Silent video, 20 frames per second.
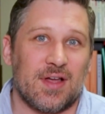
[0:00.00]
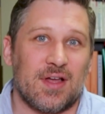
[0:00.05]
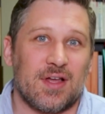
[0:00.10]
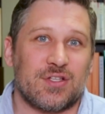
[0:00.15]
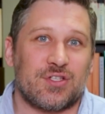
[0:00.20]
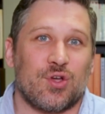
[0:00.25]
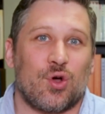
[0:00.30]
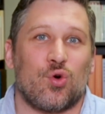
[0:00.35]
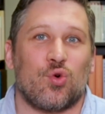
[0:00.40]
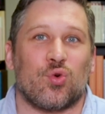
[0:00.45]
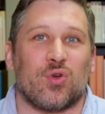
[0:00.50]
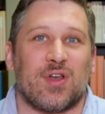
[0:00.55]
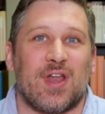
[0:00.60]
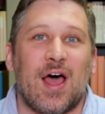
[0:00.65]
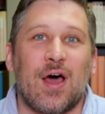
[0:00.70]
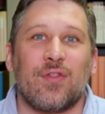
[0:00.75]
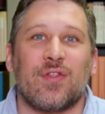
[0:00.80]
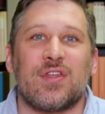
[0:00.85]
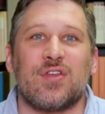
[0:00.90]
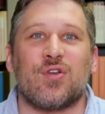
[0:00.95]
So
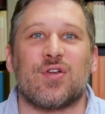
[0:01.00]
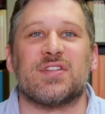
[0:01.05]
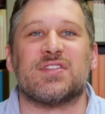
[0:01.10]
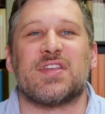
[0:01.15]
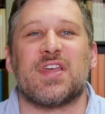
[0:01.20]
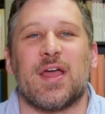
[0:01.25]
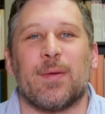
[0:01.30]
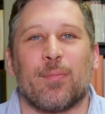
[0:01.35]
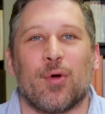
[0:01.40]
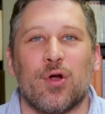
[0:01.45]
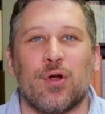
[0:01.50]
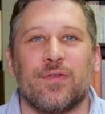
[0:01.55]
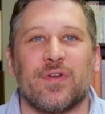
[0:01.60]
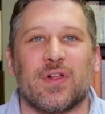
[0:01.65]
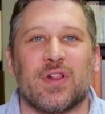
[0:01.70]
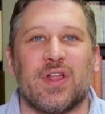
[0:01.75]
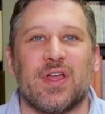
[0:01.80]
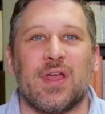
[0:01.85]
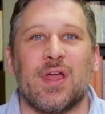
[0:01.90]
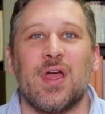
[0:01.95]
now that you can say it
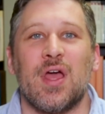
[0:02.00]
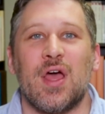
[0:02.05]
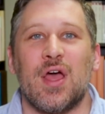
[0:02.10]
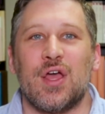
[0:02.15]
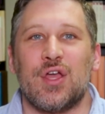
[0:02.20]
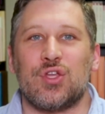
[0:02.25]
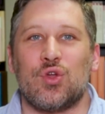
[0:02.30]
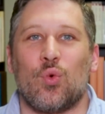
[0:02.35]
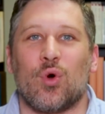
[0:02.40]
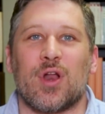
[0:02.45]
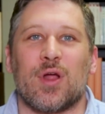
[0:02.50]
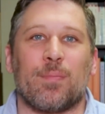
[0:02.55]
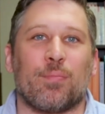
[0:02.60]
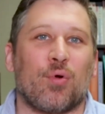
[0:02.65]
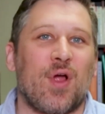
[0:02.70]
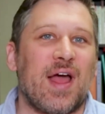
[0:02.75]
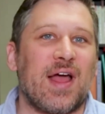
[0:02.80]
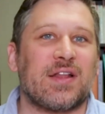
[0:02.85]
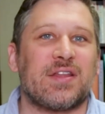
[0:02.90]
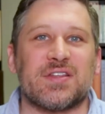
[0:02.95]
perfectly, you want to
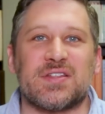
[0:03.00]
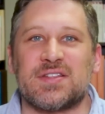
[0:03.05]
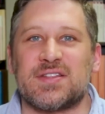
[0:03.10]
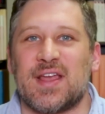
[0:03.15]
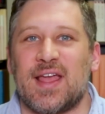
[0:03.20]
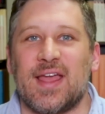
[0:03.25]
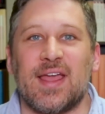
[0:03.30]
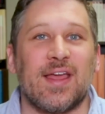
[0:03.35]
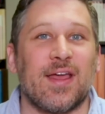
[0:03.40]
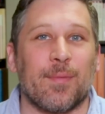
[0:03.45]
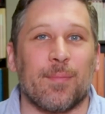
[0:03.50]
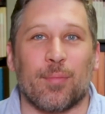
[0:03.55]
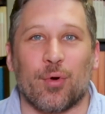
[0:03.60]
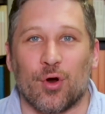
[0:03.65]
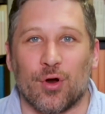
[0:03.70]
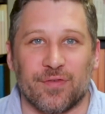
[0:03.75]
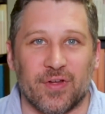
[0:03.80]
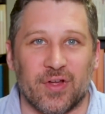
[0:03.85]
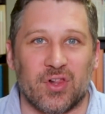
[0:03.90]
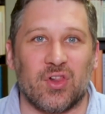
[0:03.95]
practice saying it
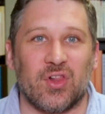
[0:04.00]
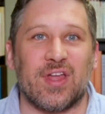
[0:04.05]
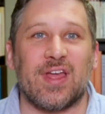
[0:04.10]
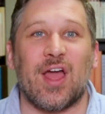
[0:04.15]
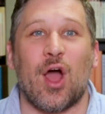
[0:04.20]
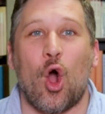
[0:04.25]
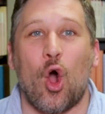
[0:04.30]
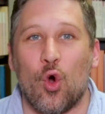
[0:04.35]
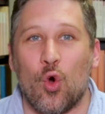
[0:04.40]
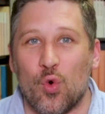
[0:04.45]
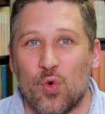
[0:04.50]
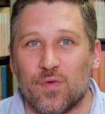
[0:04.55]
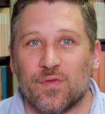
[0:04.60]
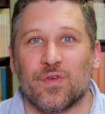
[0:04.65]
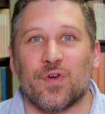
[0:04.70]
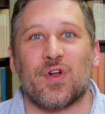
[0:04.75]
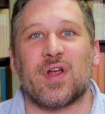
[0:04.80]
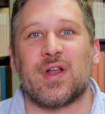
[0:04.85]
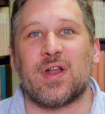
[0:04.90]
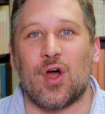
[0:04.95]
perfectly
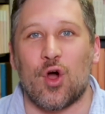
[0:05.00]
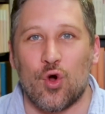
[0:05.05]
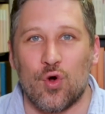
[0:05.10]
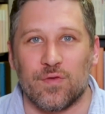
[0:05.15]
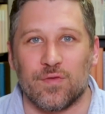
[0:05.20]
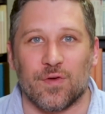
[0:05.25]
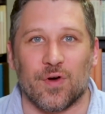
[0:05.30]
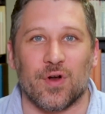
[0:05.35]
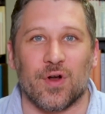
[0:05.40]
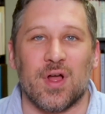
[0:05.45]
over and over.